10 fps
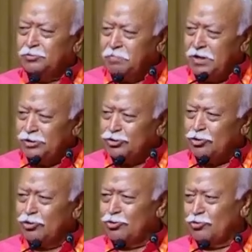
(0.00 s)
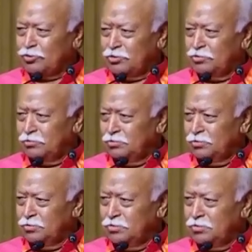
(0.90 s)
it is based on truth
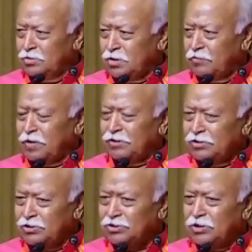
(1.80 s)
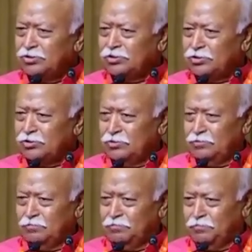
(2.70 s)
of existence,
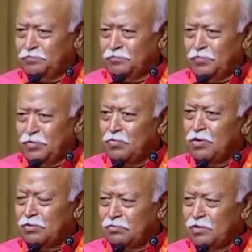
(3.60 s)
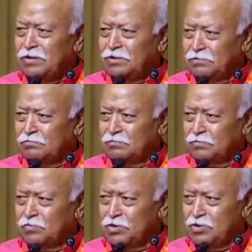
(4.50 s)
one
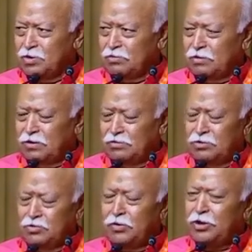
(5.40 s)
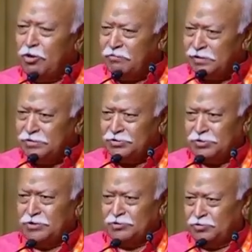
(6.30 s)
unity of
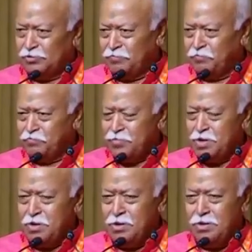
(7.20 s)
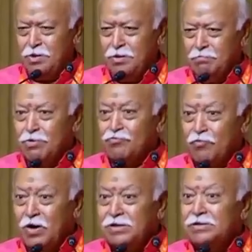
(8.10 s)
existence.
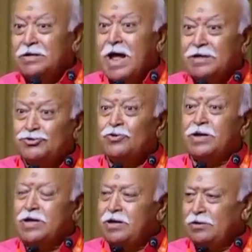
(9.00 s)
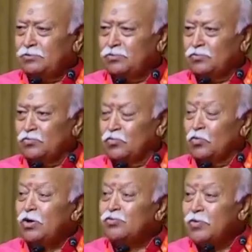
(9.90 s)
But what is it actually?
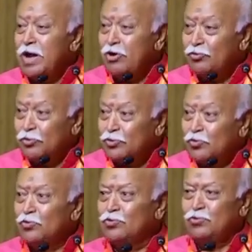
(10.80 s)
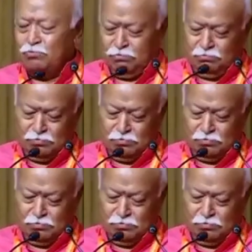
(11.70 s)
What we have to do,